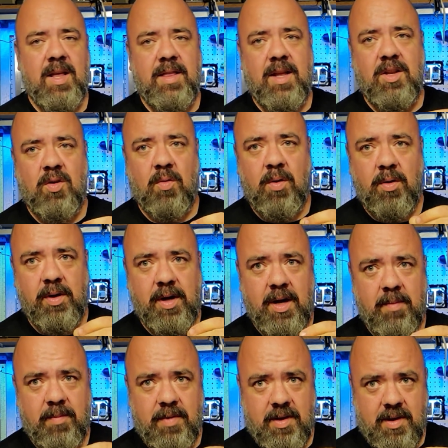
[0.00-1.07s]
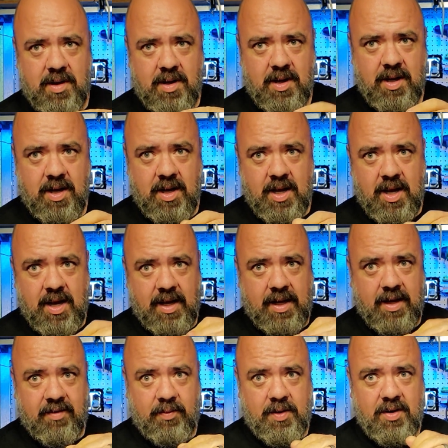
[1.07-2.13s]
Then you roll it up,
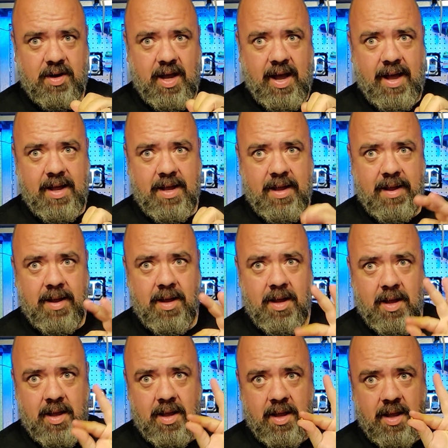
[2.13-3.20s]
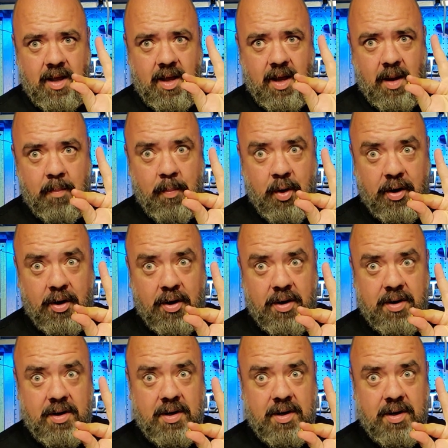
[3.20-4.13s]
guess what you got? A booger.